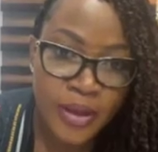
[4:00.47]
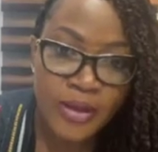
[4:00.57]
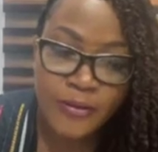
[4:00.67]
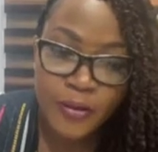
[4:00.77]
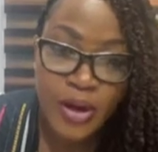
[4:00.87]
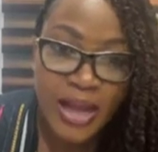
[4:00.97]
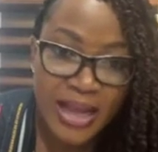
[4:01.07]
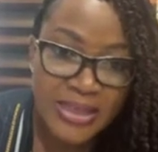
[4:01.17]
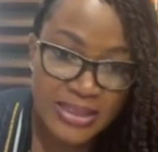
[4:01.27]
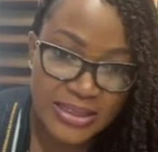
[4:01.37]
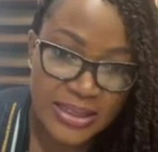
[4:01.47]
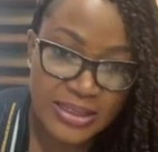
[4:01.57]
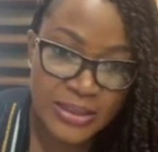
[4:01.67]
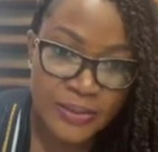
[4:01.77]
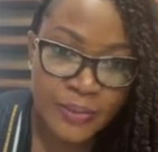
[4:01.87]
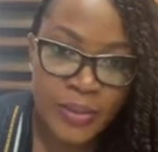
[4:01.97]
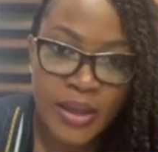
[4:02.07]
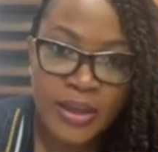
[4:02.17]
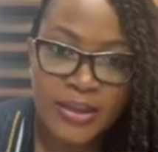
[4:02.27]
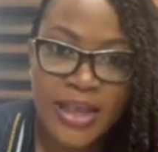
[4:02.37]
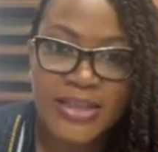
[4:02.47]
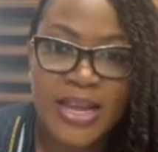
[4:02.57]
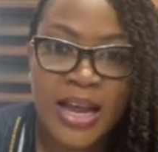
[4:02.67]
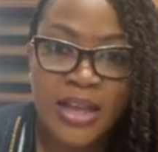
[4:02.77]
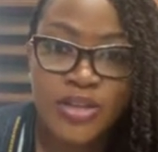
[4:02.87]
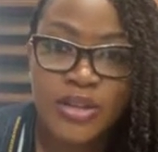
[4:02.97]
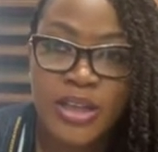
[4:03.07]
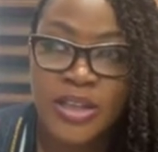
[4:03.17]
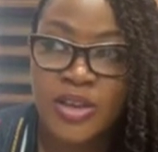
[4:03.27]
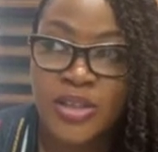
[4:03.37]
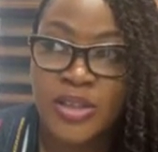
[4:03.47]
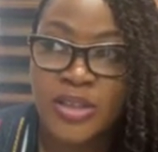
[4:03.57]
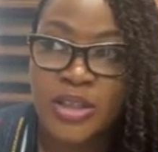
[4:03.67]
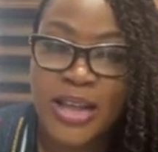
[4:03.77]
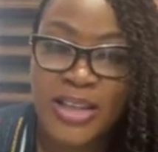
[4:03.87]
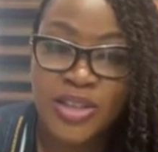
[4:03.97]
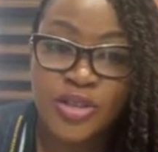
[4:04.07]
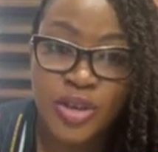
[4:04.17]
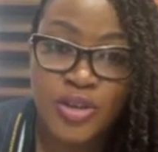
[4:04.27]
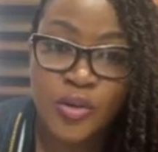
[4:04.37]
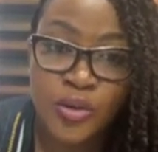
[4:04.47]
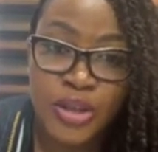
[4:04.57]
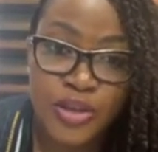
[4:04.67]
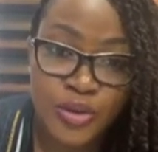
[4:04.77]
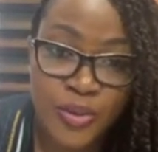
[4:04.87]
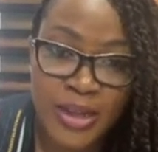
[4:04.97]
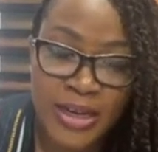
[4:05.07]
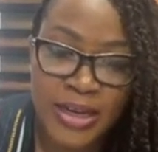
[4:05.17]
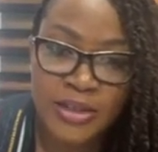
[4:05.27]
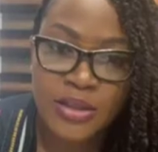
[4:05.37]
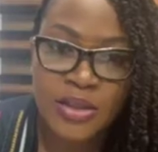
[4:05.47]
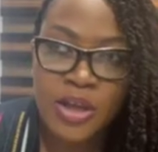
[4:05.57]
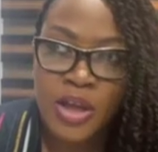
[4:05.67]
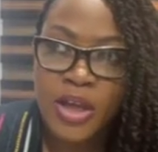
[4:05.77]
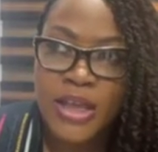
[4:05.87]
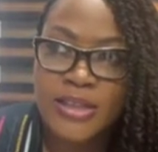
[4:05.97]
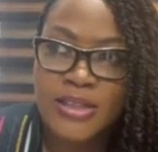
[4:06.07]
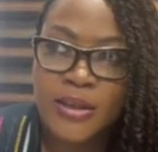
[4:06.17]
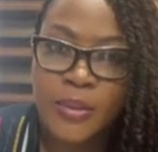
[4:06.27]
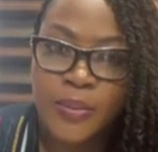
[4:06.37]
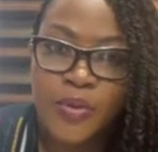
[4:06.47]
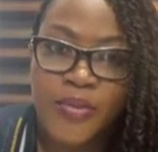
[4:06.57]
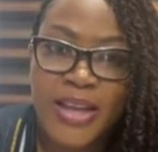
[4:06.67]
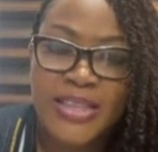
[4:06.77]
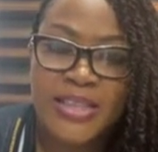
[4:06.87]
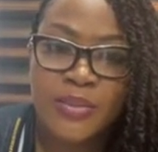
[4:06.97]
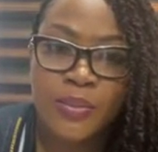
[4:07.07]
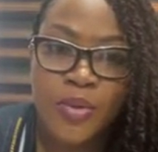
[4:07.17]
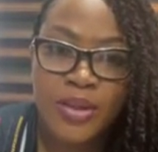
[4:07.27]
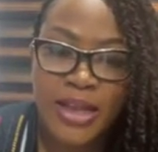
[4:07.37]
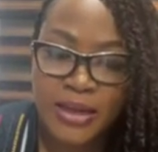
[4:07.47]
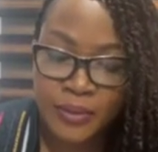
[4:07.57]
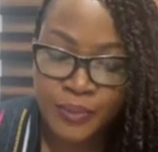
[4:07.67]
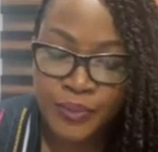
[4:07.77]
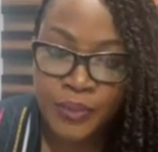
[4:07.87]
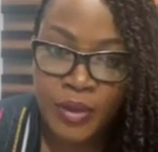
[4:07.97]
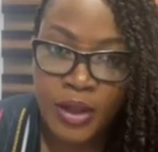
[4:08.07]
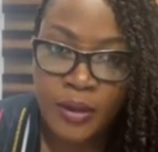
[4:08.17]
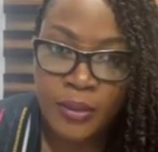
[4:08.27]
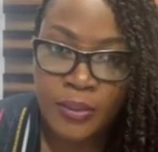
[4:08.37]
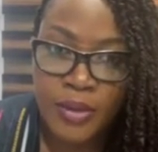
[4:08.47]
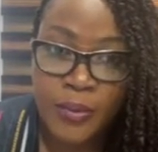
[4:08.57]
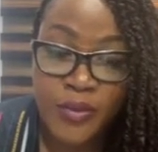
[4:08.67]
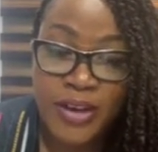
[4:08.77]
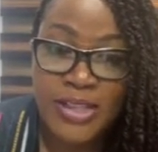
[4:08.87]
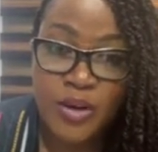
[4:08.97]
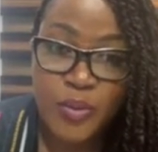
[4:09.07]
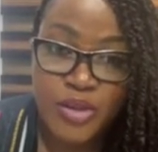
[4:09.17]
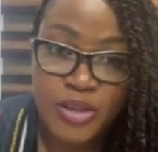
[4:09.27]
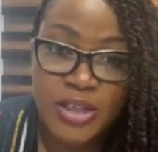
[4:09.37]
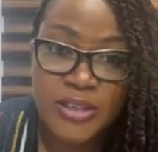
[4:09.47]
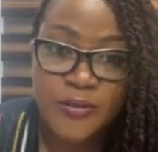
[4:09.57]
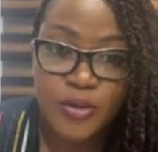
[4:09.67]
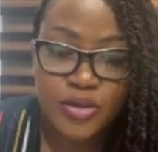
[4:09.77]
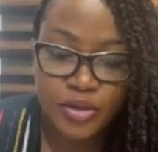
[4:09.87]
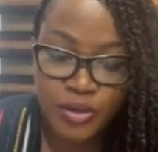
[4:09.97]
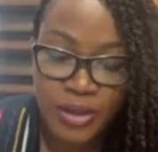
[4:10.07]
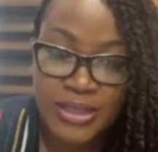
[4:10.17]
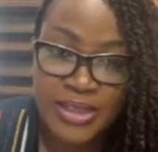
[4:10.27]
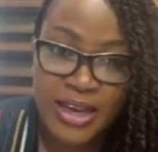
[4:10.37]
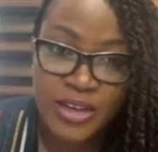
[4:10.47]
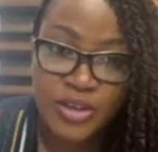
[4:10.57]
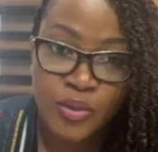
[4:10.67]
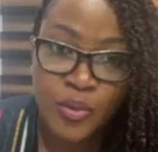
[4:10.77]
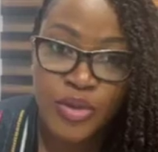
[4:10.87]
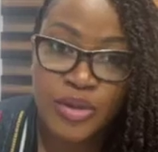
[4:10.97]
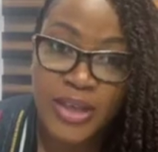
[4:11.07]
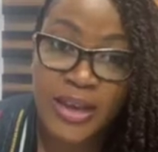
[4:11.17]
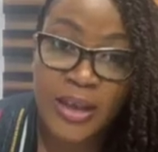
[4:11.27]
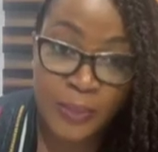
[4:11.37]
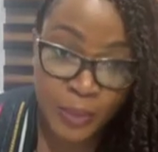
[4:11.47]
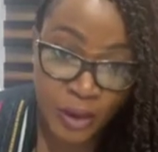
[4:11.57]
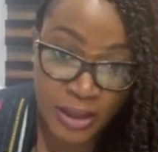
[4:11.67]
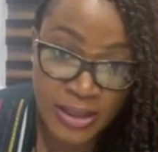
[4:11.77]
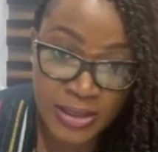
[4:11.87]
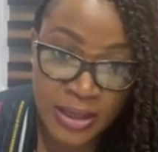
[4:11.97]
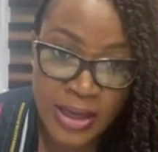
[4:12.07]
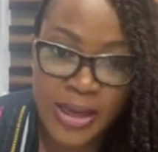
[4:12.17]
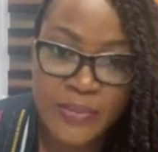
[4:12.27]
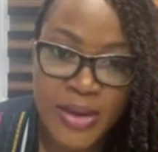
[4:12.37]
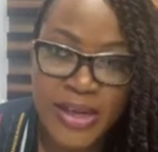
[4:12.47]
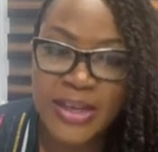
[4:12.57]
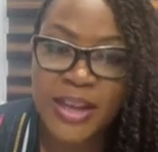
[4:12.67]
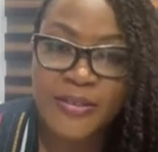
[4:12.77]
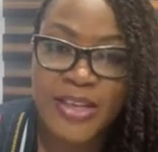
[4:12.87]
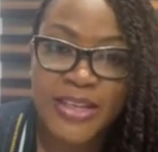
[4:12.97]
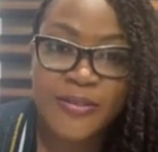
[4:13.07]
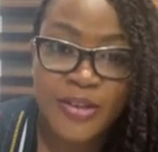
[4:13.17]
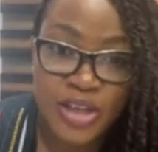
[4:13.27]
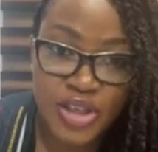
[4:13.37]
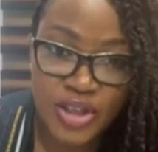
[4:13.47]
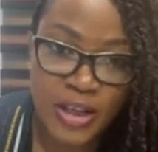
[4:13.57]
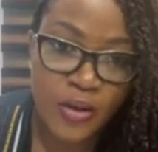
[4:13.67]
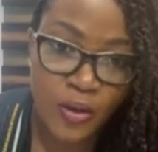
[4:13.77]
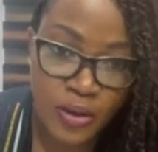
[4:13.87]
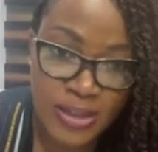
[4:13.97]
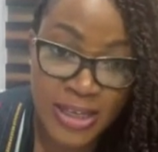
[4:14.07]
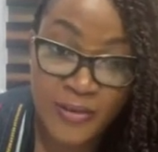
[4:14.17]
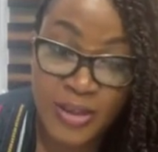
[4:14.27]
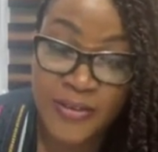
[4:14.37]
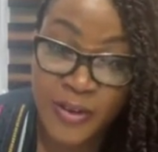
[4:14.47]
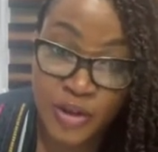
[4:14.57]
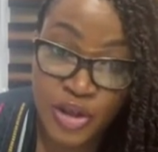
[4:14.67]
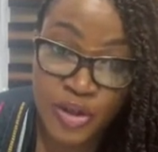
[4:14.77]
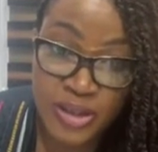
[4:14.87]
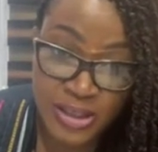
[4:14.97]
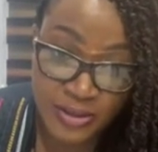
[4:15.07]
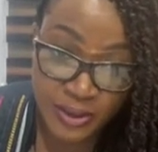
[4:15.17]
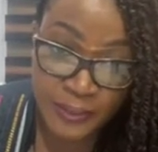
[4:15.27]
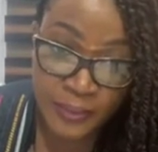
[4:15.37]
for candidates that are actually, it actually doesn't only do that, it provides more than, it provides an opportunity for students that actually want to get employed immediately after they finish their course. That's for this foundation degree,